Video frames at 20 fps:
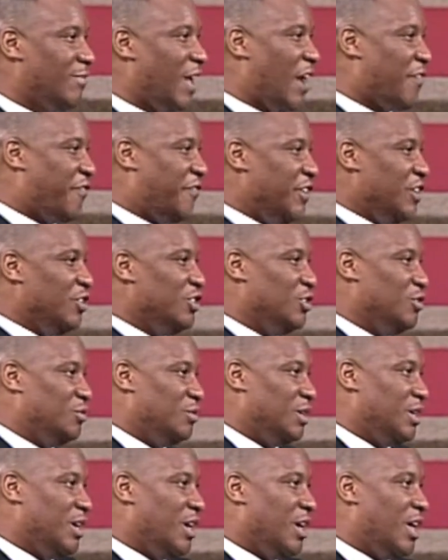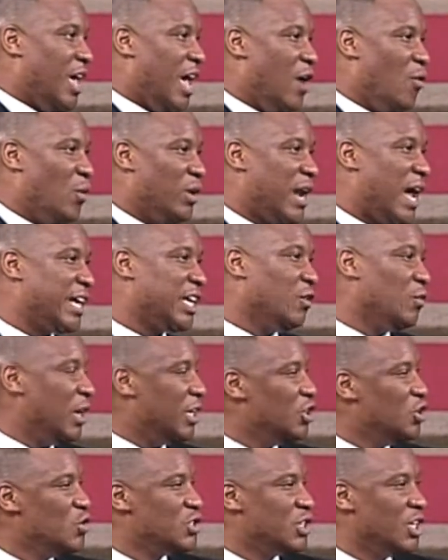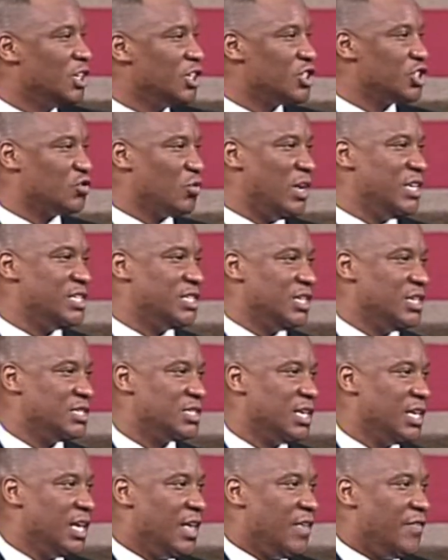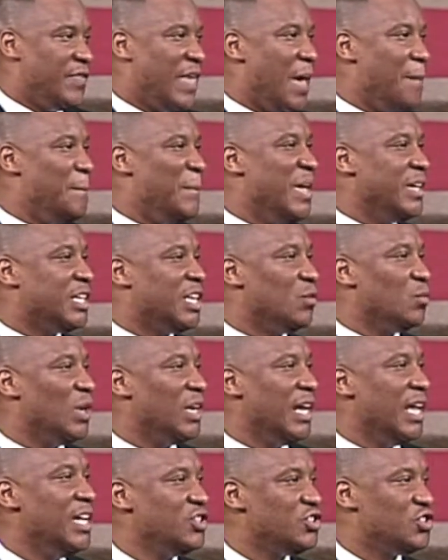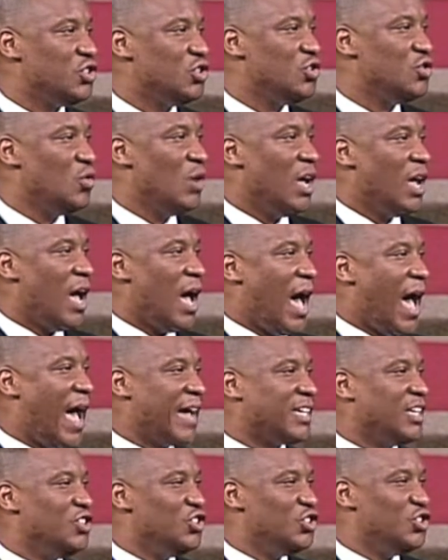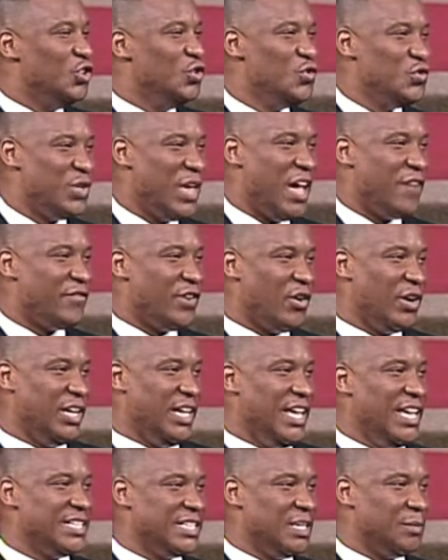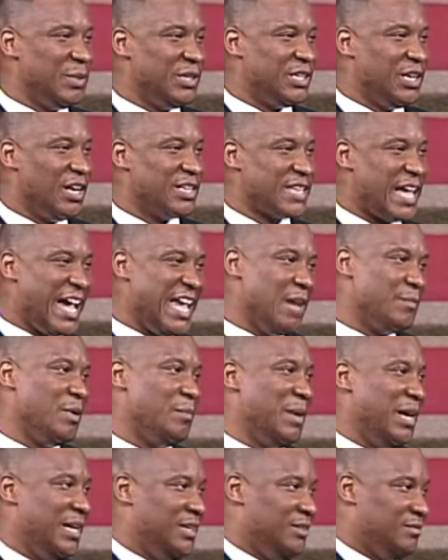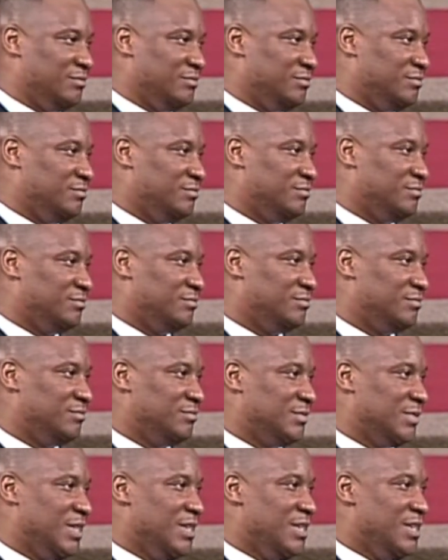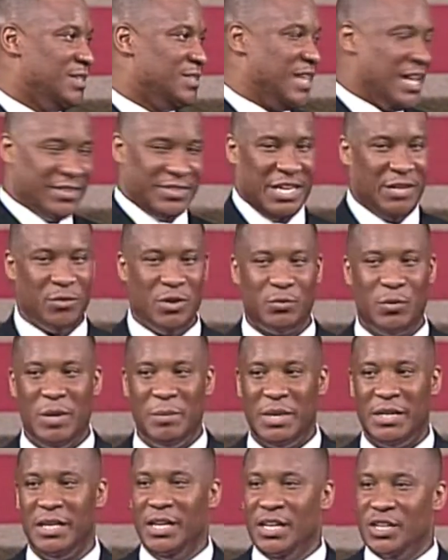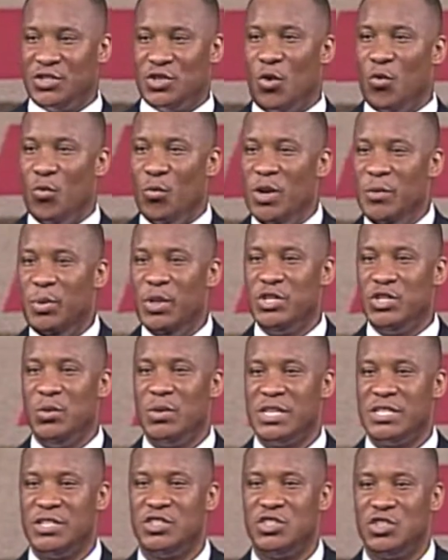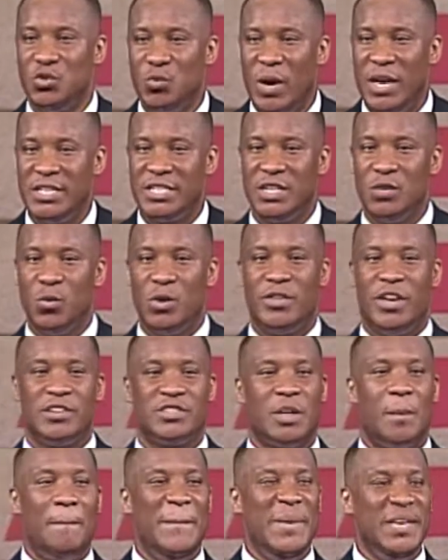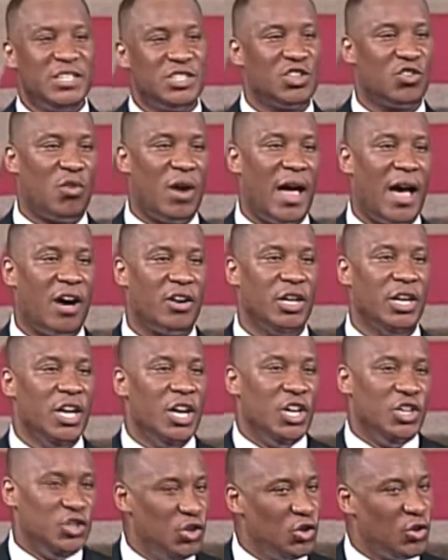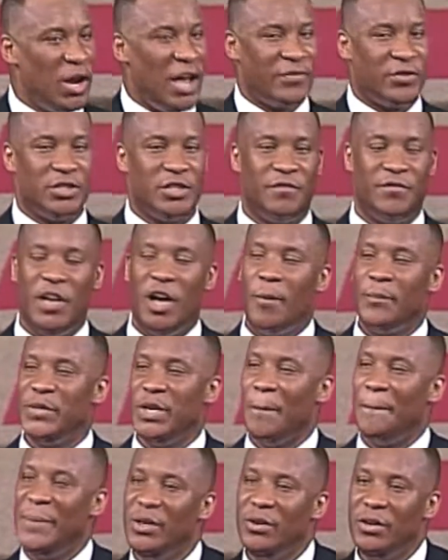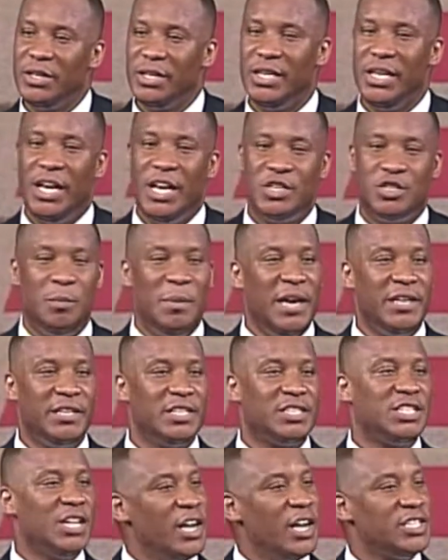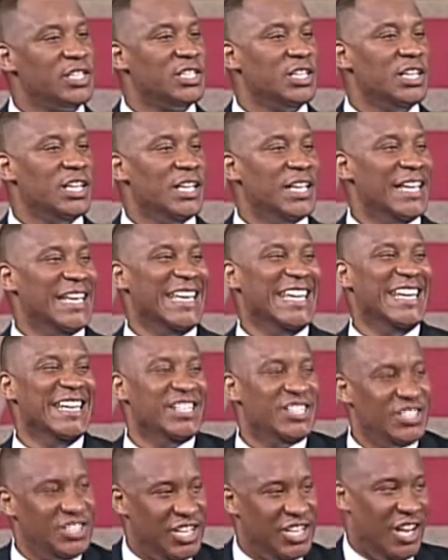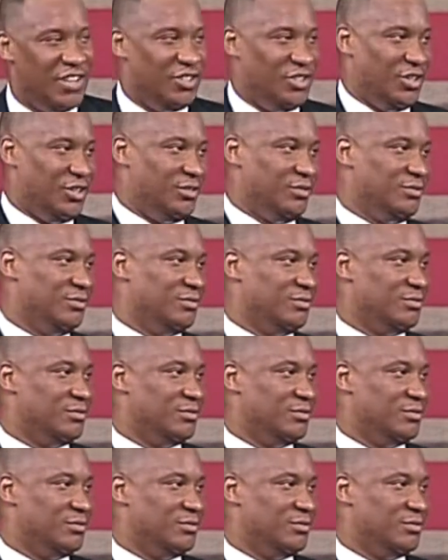I feel you. And when I get ready to use illustrations that men can relate to, I can do that very easily because I am a man. Same thing with women. So when we put you in a situation where there's a mixed crowd, you're going to have to develop the ability to be able to touch each gender,